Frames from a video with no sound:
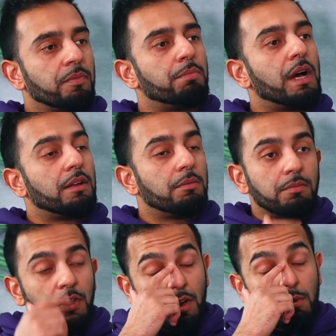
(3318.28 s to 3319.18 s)
But
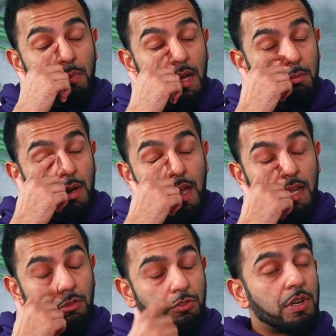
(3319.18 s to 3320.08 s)
you know, my
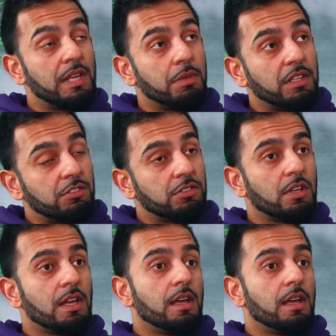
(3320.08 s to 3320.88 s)
my dream is